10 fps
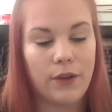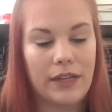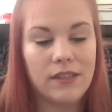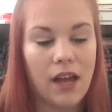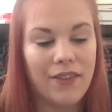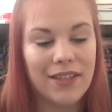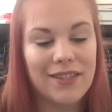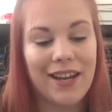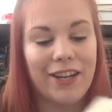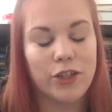so I saw
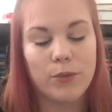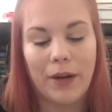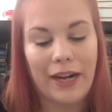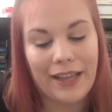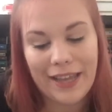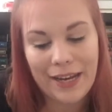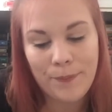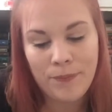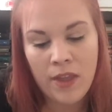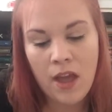this and I just wanted to get it.